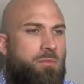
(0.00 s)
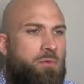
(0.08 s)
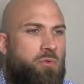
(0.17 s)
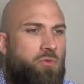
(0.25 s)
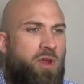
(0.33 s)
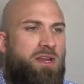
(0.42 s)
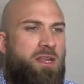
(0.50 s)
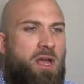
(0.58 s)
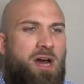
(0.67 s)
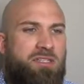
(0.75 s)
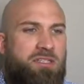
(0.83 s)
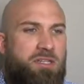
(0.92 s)

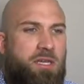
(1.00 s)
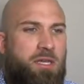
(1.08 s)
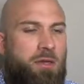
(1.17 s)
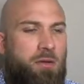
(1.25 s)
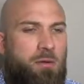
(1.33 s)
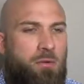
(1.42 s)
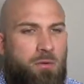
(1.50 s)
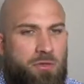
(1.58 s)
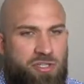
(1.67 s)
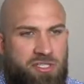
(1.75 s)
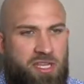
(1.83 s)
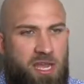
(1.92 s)
grandiosity or
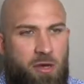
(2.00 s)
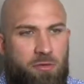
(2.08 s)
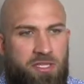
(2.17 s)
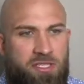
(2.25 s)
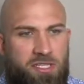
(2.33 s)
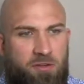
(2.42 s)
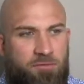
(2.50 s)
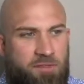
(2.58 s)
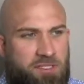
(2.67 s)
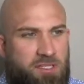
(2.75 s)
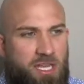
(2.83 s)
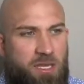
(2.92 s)
just healthy
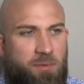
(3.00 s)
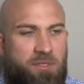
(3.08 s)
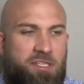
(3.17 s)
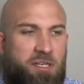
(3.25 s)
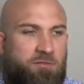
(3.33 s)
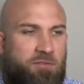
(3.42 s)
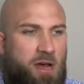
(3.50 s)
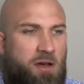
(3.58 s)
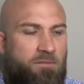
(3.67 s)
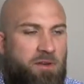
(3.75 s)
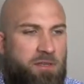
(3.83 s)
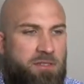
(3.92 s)
self-esteem and
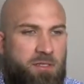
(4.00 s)
self-confidence?